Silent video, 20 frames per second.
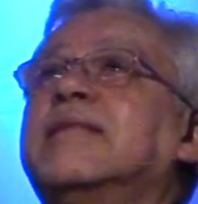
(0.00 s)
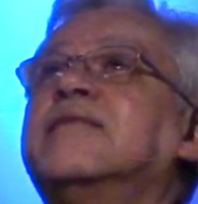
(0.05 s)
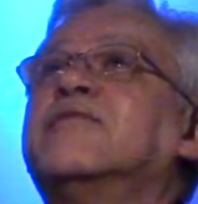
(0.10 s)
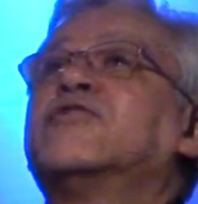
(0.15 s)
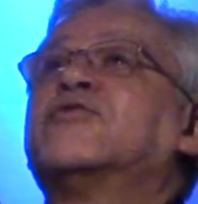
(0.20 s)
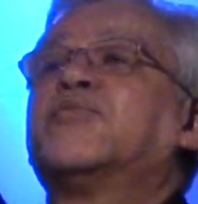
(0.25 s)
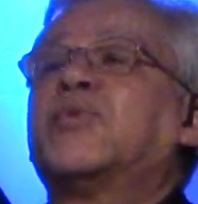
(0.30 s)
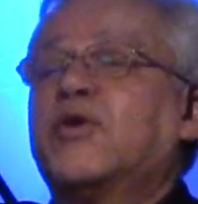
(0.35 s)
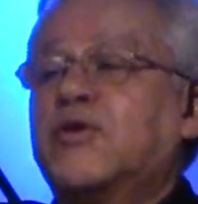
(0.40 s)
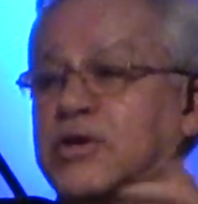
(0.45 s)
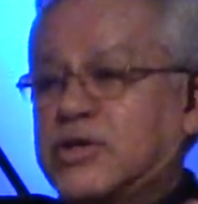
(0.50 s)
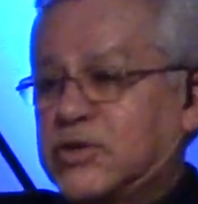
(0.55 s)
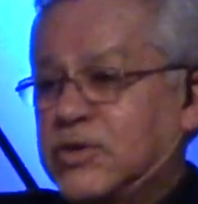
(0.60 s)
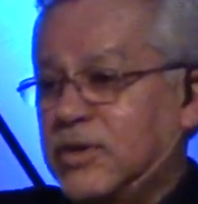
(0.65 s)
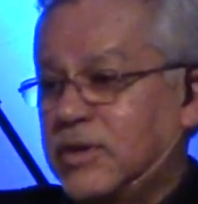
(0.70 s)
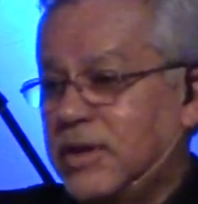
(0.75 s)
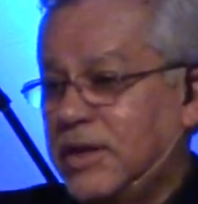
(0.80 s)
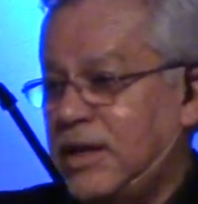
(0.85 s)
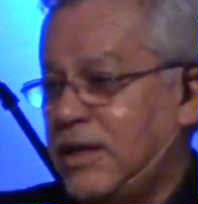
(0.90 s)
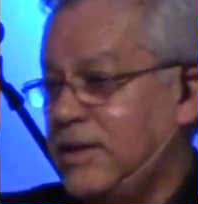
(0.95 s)

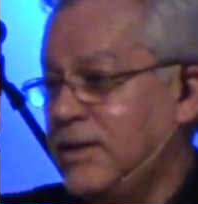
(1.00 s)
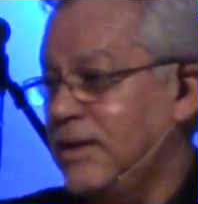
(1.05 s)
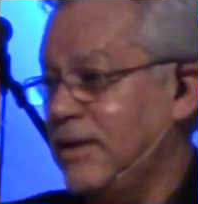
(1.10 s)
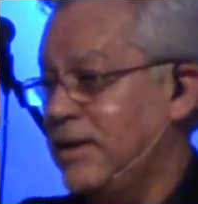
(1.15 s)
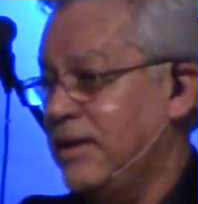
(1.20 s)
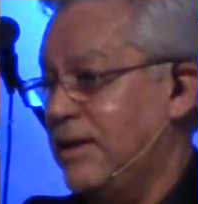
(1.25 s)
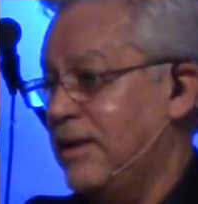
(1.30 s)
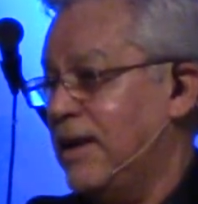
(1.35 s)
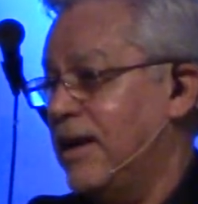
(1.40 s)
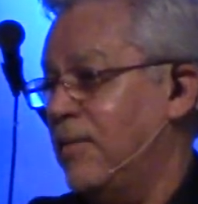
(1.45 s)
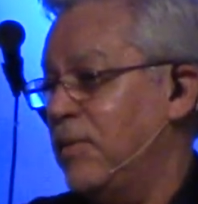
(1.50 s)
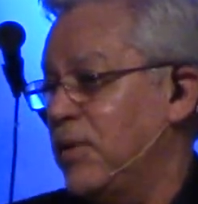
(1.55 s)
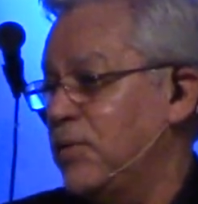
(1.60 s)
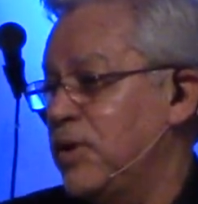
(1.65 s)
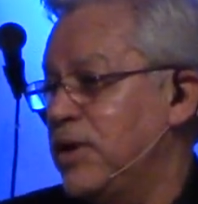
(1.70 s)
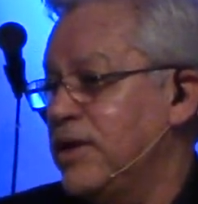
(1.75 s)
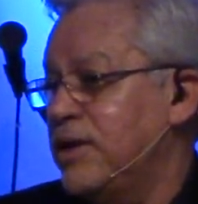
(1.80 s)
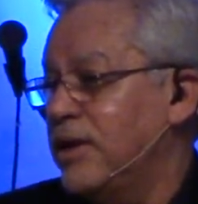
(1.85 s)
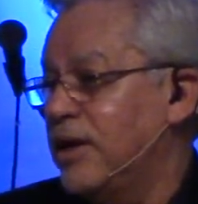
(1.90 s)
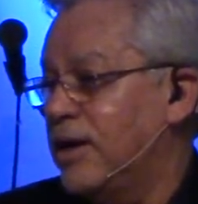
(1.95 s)
spiritually, I mean,
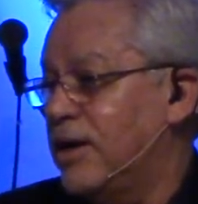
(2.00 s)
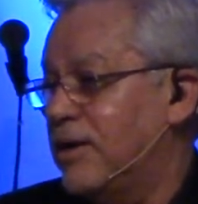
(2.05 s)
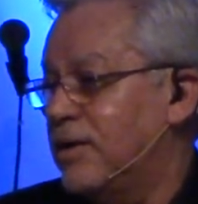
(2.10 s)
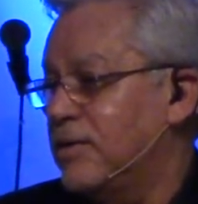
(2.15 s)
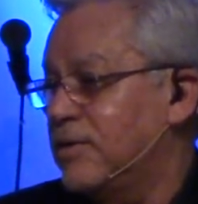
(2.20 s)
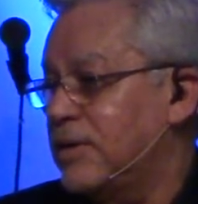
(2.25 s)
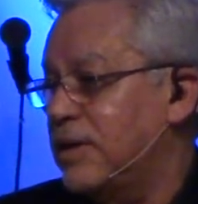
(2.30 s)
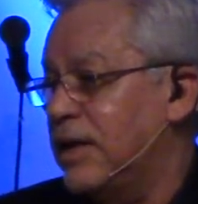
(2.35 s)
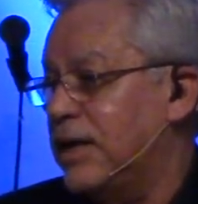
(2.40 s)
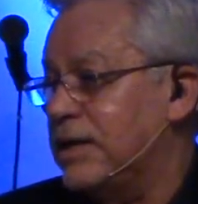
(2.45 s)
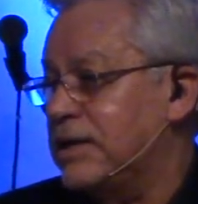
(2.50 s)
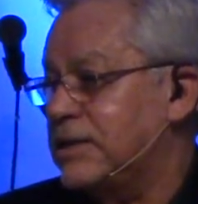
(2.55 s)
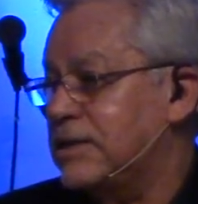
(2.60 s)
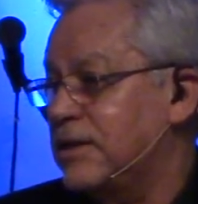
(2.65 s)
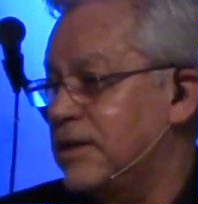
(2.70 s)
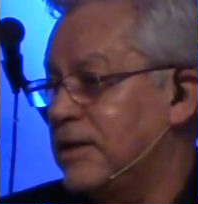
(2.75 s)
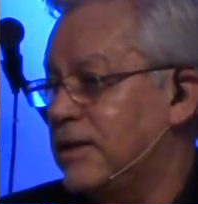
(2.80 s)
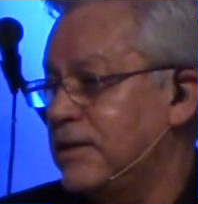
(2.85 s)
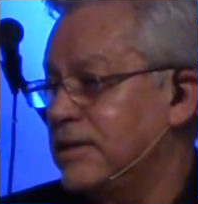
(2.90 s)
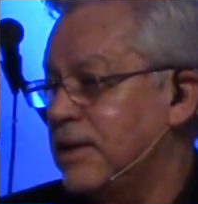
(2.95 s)
we know
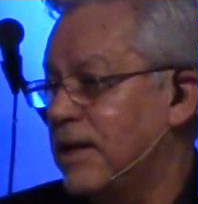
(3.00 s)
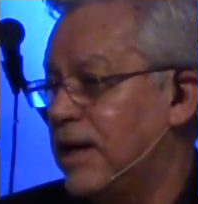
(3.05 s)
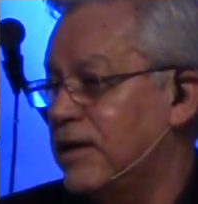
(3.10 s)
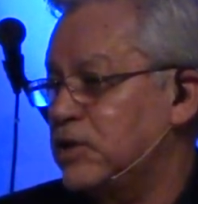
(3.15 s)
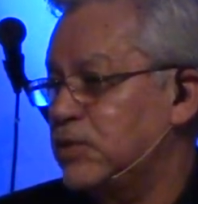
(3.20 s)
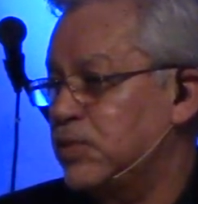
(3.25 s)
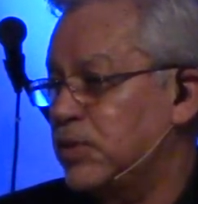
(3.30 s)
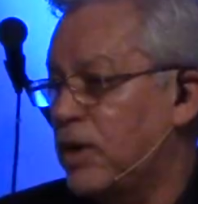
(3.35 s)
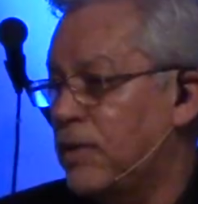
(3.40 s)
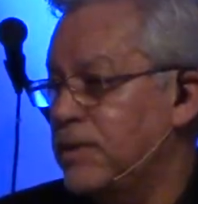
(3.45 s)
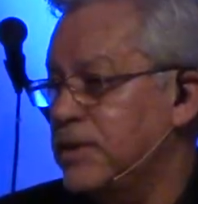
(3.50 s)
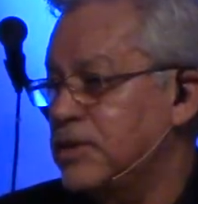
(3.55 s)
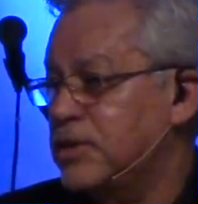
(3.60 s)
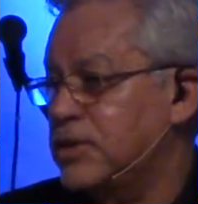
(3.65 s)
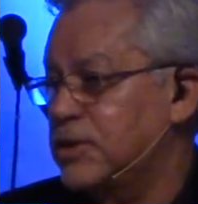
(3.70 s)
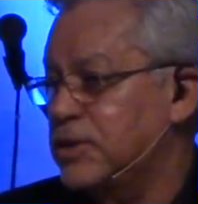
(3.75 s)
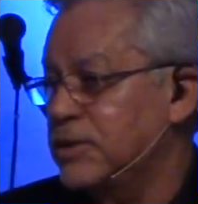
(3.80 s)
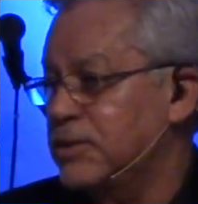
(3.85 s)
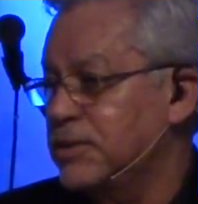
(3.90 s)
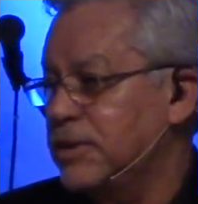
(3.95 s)
that uh, God's
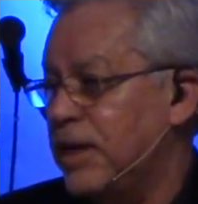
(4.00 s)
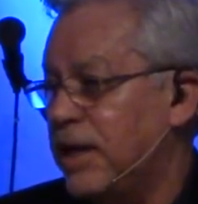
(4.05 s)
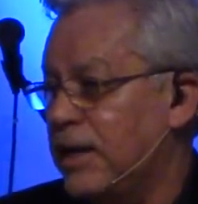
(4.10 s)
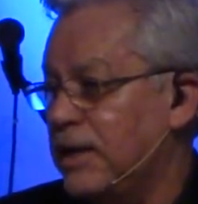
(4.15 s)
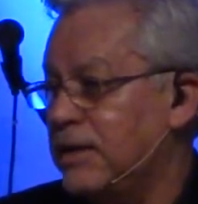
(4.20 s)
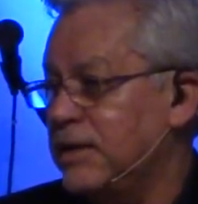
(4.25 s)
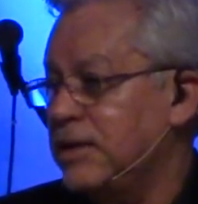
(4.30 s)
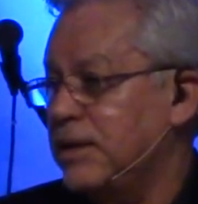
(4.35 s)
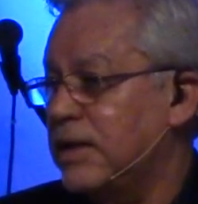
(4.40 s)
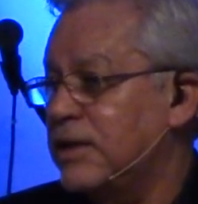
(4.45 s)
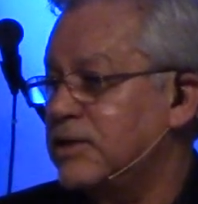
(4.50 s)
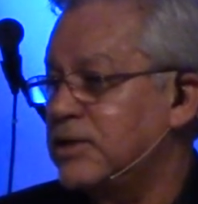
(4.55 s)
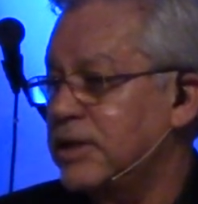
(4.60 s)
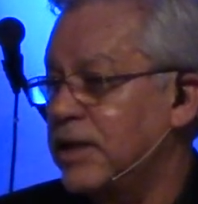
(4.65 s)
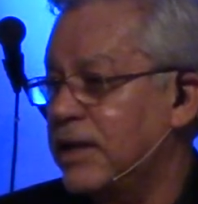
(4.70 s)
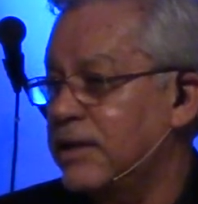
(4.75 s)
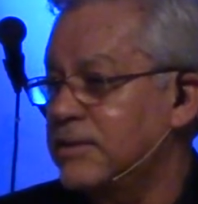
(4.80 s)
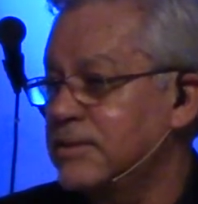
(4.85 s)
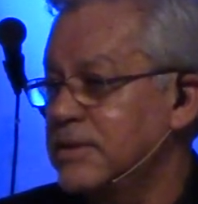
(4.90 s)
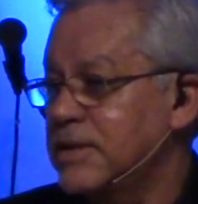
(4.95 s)
promise to Helen and
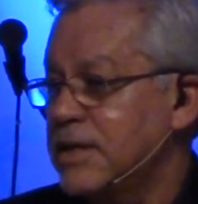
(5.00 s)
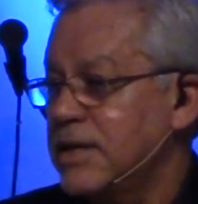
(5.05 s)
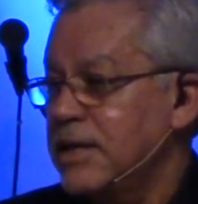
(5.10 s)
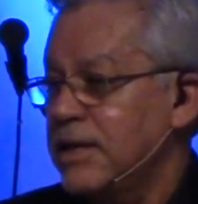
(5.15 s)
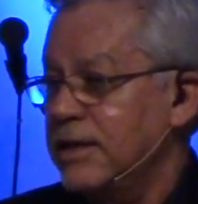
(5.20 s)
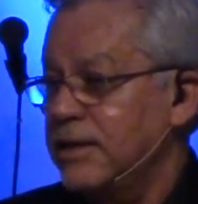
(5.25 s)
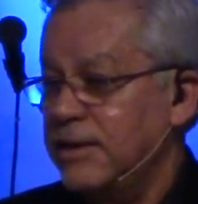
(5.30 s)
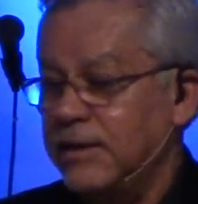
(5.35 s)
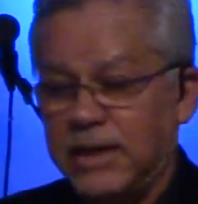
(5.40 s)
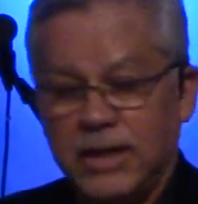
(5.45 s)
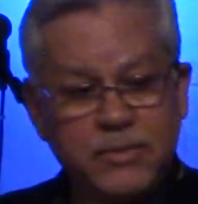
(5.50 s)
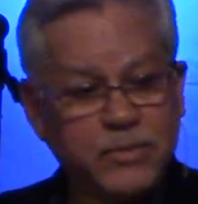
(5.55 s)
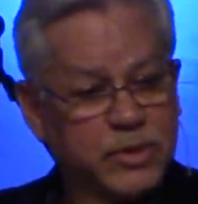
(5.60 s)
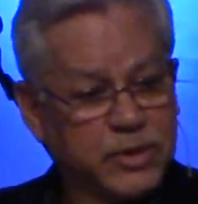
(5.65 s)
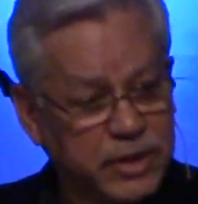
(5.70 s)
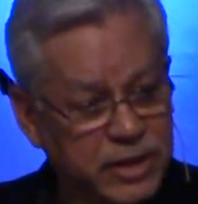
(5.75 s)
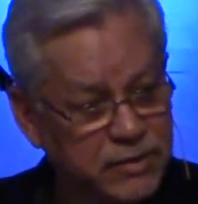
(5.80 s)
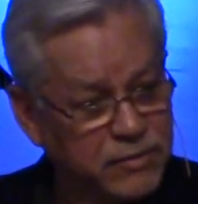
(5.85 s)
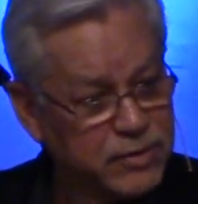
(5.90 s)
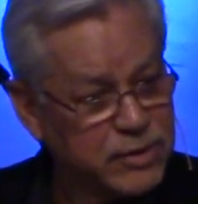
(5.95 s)
Adriano, they
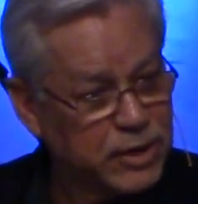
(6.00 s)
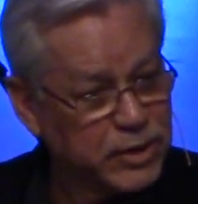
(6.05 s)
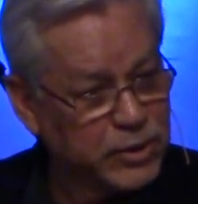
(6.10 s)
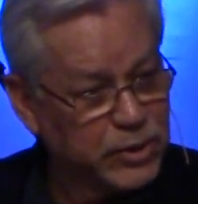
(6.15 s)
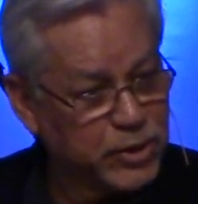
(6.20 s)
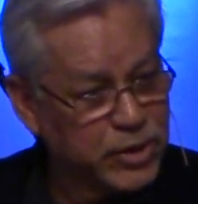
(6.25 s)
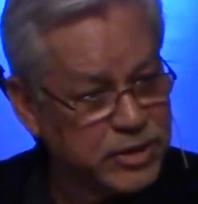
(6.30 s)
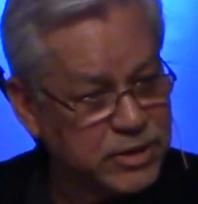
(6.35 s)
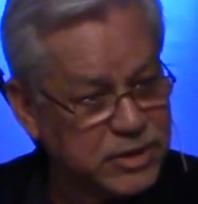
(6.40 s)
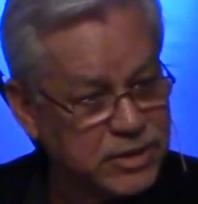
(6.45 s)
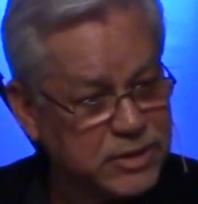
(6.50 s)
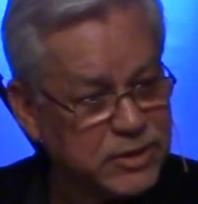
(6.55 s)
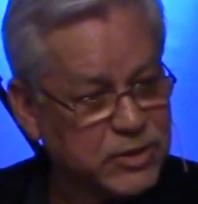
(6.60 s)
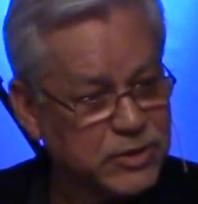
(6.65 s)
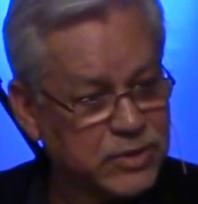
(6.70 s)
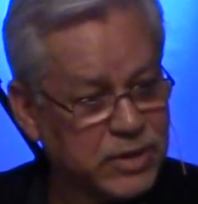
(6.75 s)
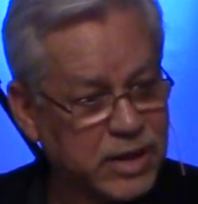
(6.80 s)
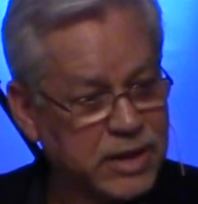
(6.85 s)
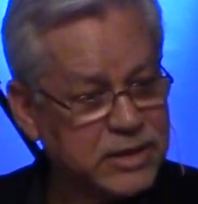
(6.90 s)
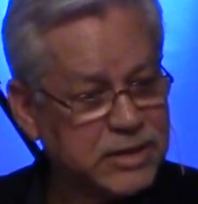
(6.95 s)
believe in the Lord Jesus
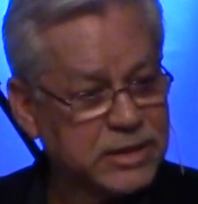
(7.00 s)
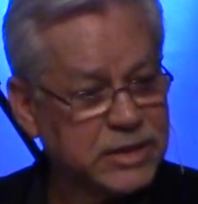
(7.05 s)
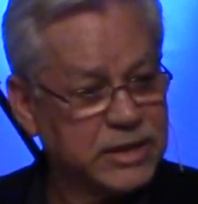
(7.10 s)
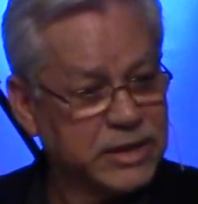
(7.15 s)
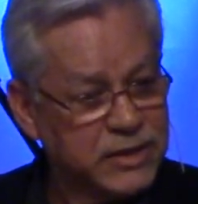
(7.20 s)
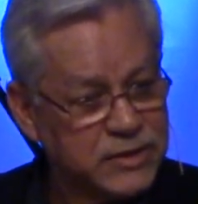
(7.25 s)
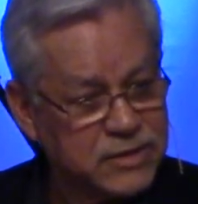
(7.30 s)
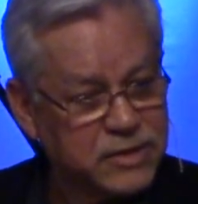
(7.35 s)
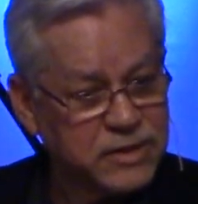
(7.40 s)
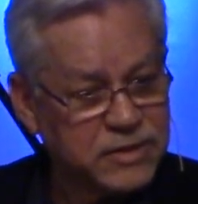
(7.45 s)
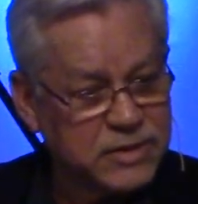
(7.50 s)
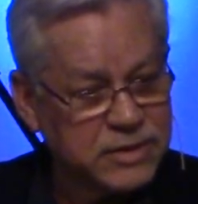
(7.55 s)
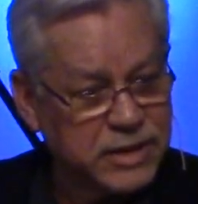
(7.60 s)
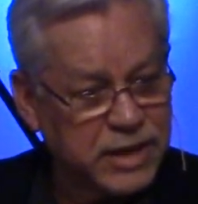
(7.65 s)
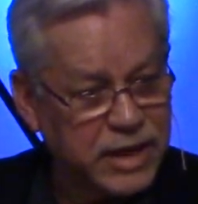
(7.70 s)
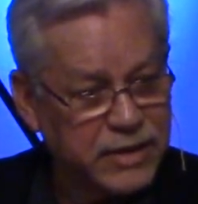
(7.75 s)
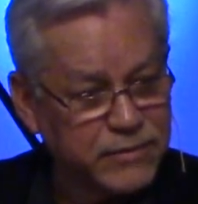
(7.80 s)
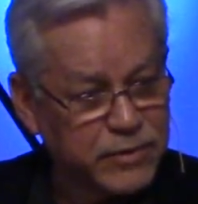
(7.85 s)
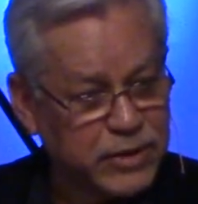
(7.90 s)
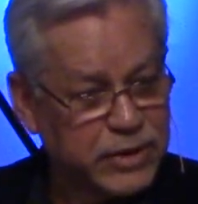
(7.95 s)
Christ. He is their
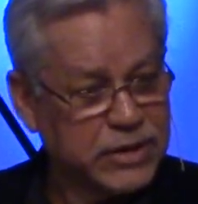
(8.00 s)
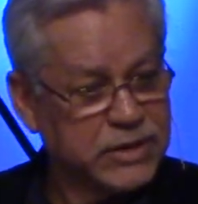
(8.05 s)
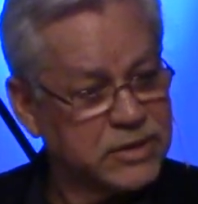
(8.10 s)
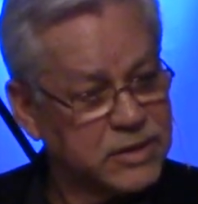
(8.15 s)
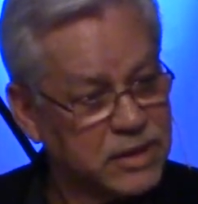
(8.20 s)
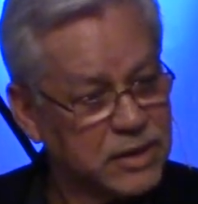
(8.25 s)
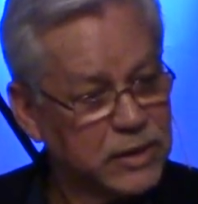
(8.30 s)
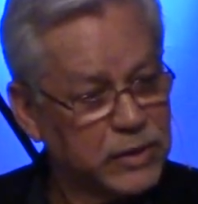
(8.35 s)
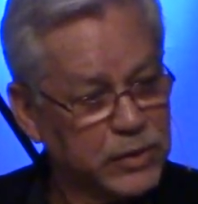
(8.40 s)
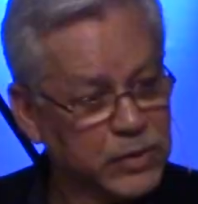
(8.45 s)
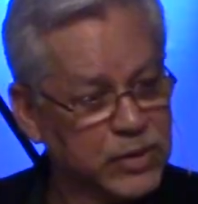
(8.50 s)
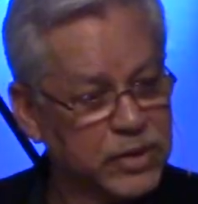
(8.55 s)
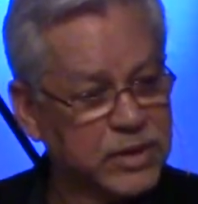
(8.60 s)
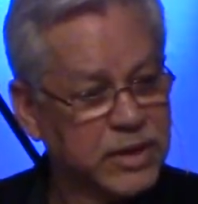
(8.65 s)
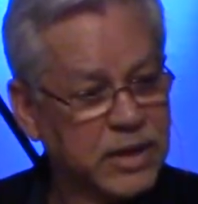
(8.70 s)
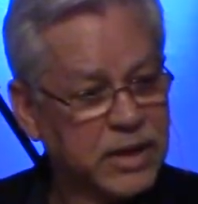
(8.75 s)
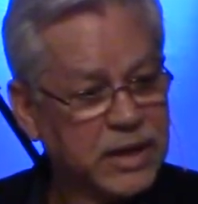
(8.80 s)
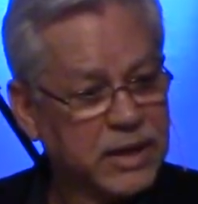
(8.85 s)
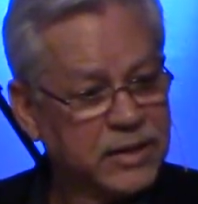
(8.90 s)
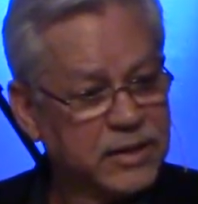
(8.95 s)
Savior. He is their Lord.